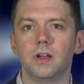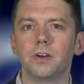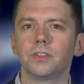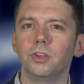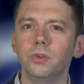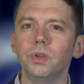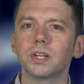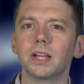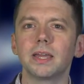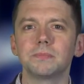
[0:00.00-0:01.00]
The Union
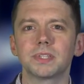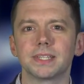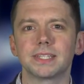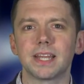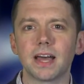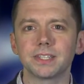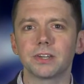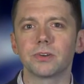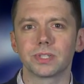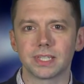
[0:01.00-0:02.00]
claims that Stasia
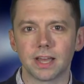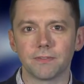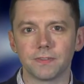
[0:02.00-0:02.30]
herself